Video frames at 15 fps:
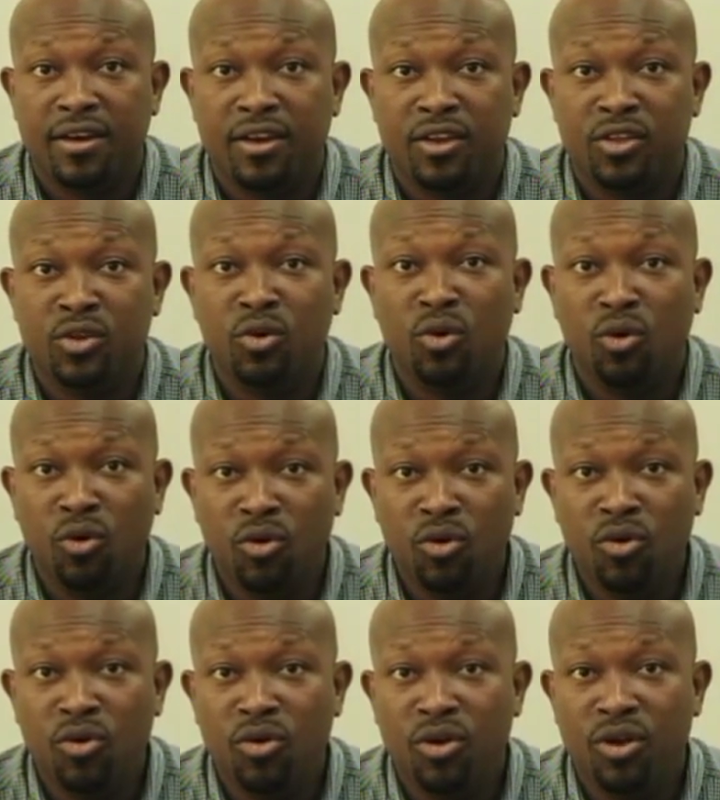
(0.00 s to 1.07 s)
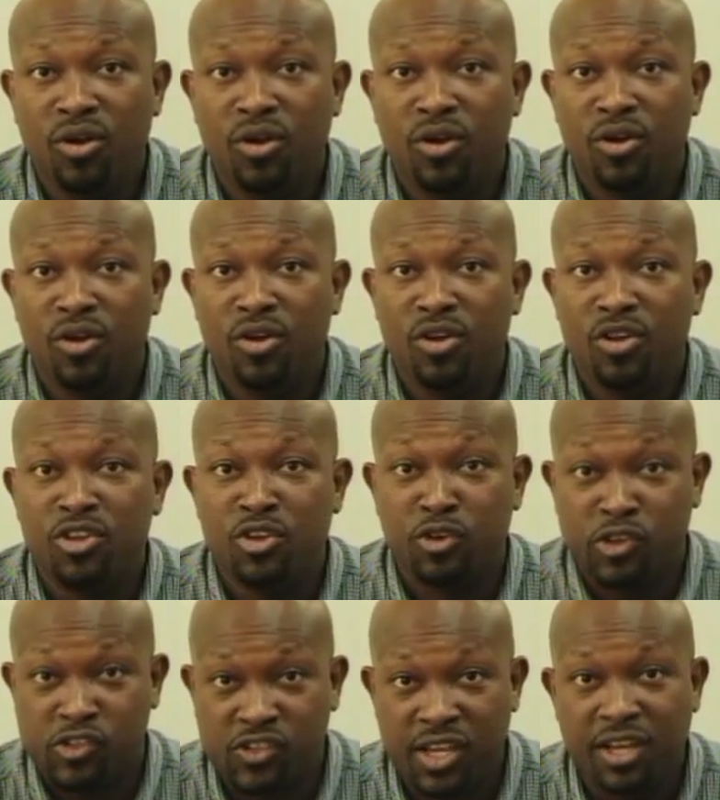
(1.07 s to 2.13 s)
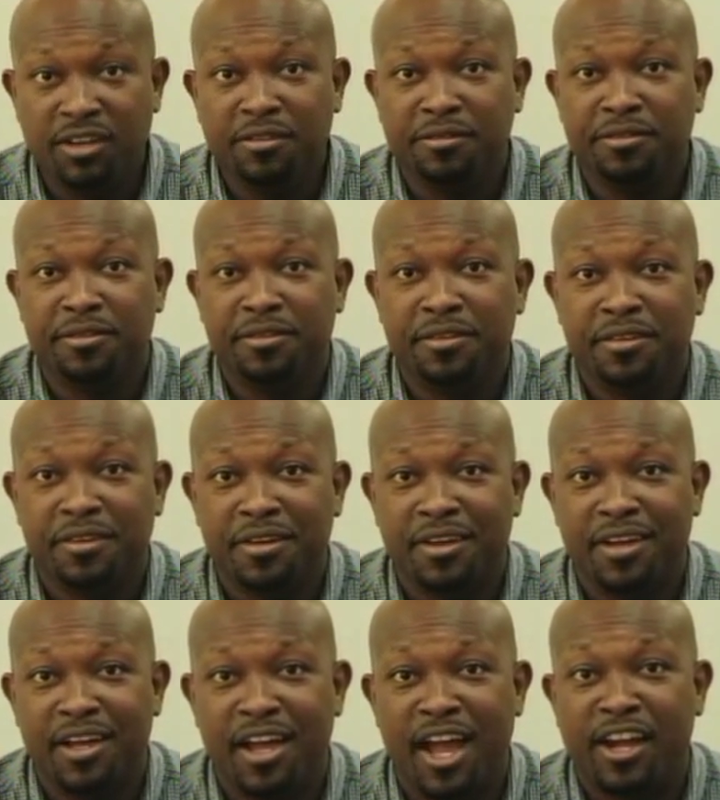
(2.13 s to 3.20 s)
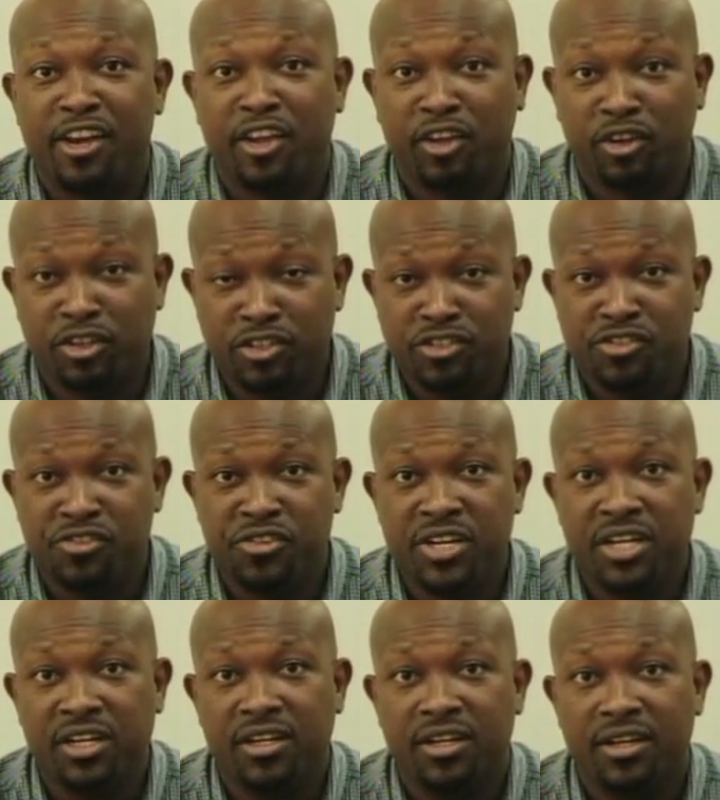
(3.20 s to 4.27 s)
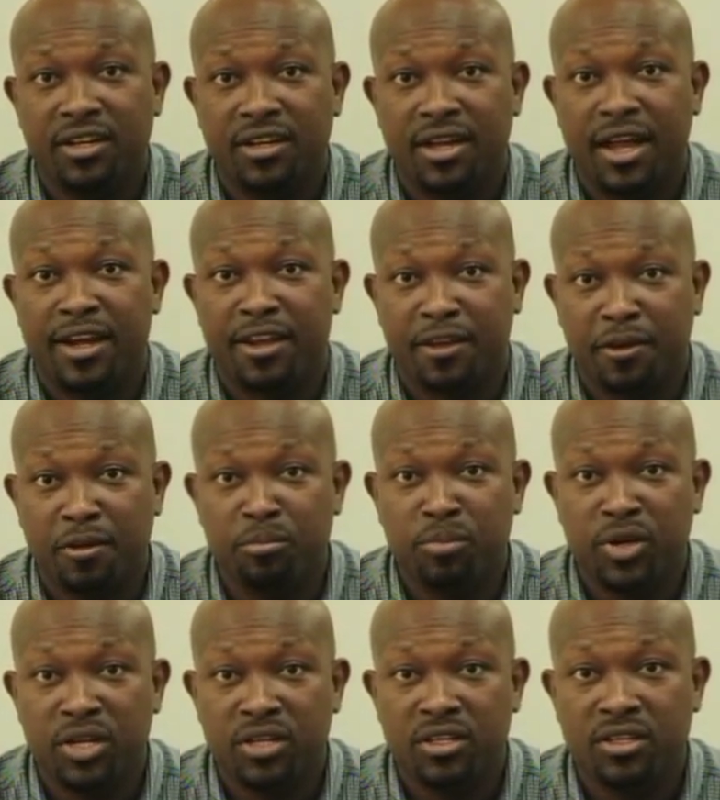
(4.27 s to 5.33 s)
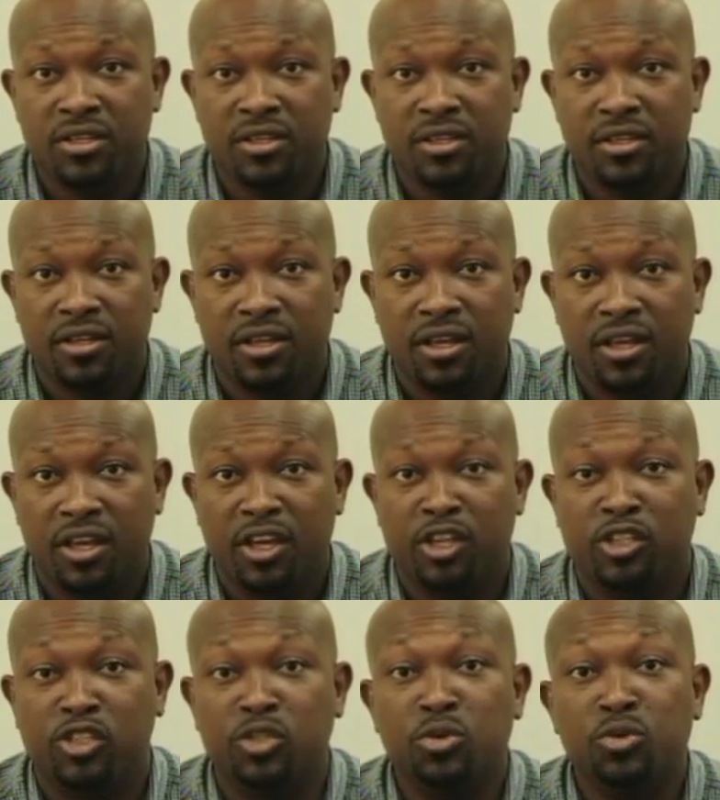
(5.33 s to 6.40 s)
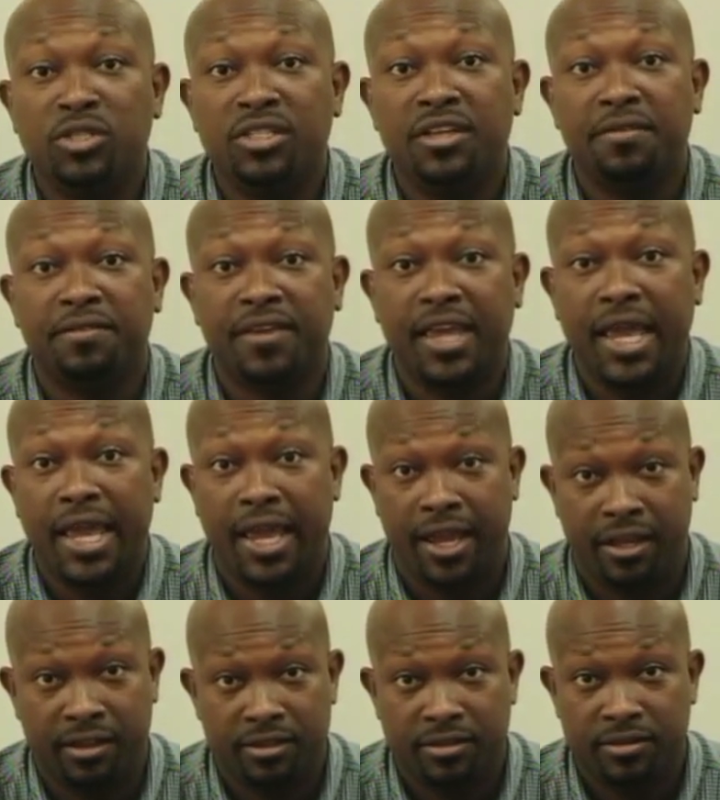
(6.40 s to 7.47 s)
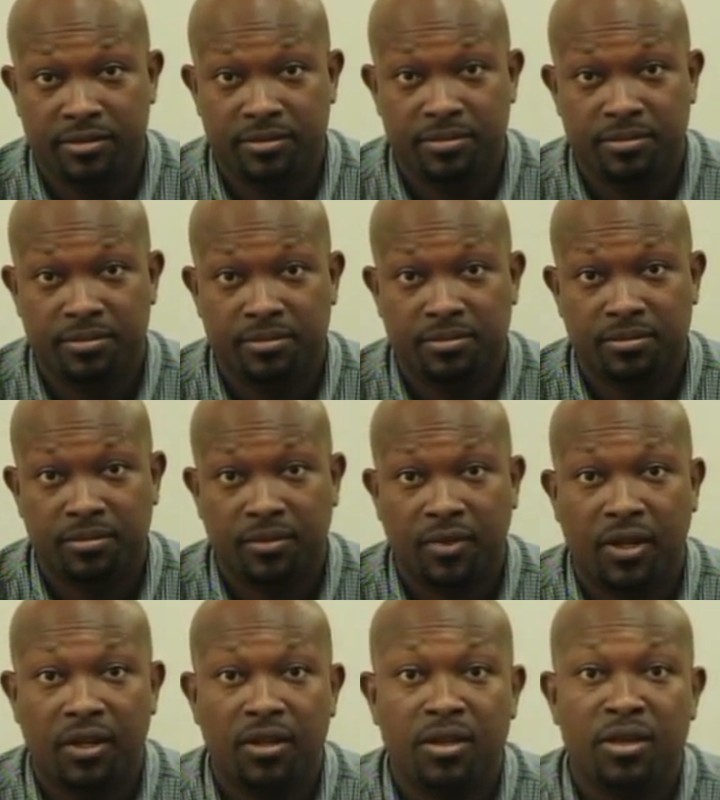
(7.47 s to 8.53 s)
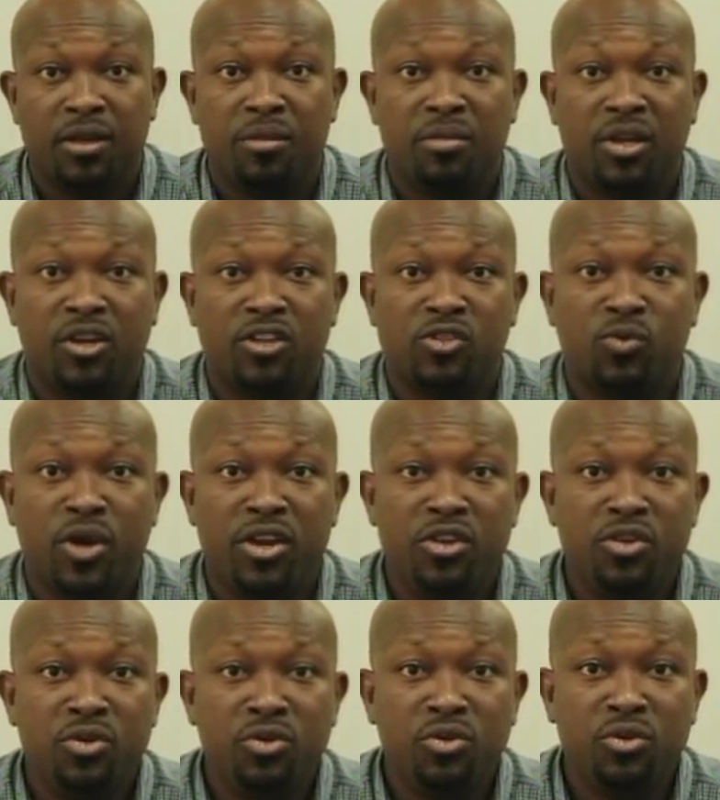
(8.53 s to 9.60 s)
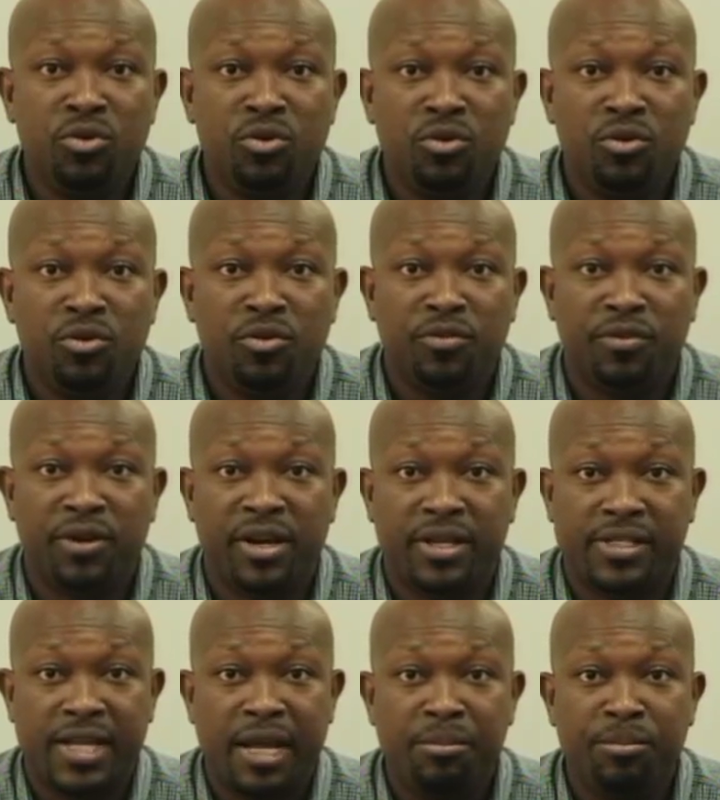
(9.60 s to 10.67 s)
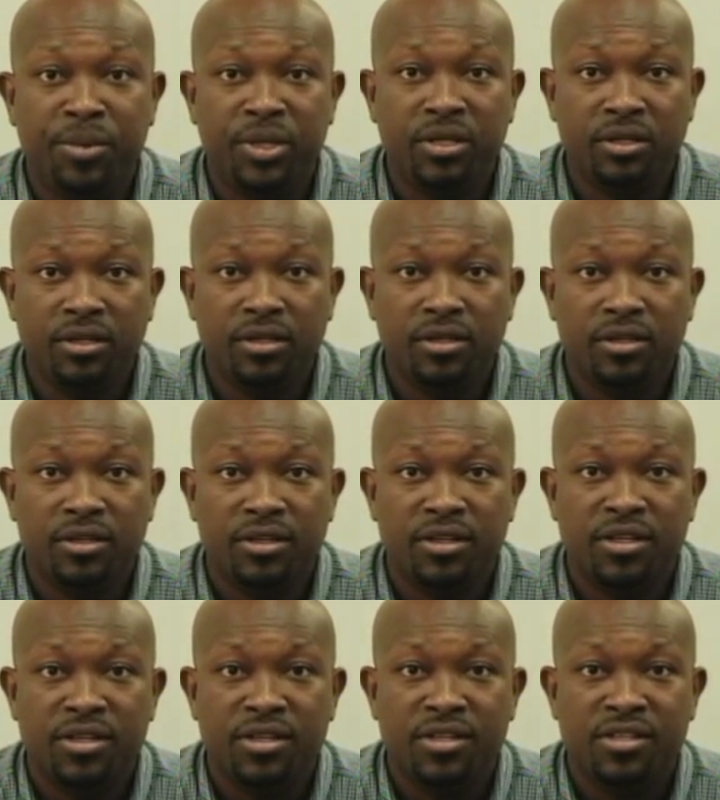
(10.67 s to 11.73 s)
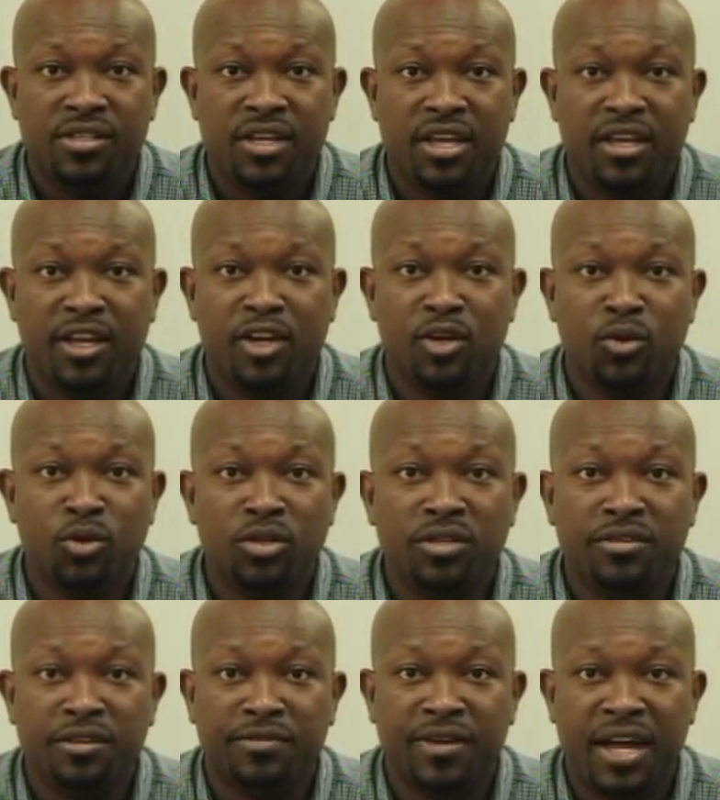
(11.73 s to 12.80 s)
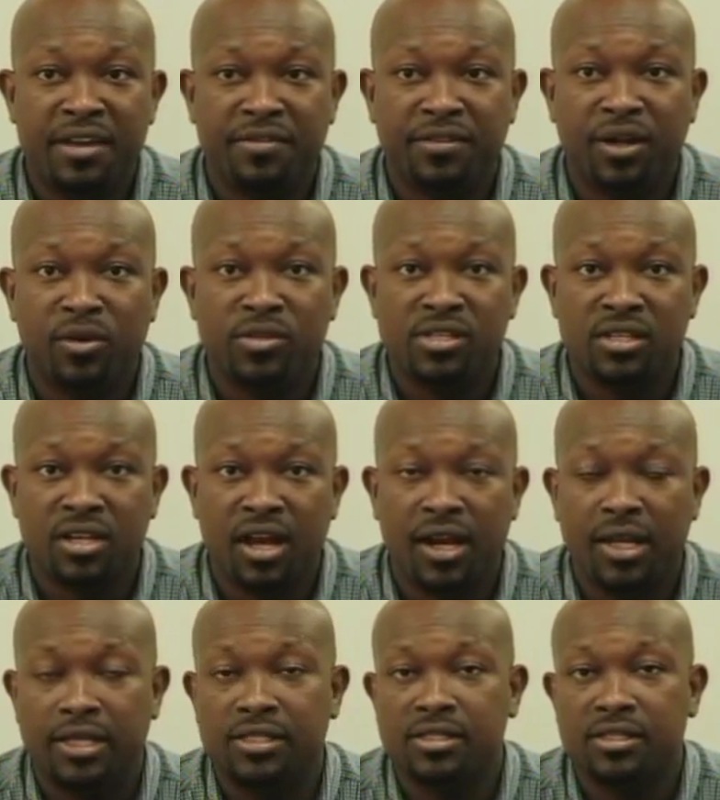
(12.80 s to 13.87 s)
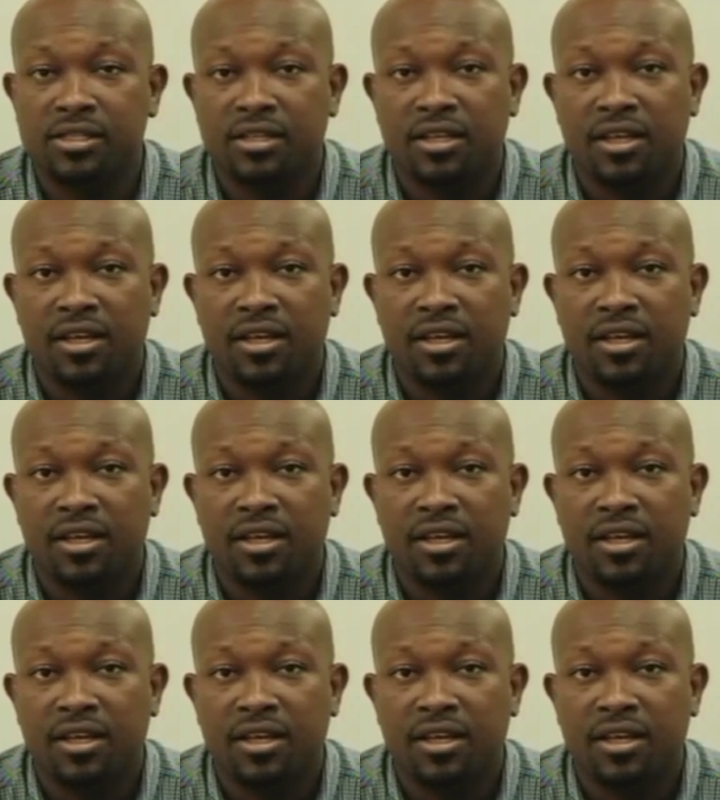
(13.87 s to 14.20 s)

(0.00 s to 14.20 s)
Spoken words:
you owe yourself and the country and the company a duty of care, because when you, for example, take a loan for $5,000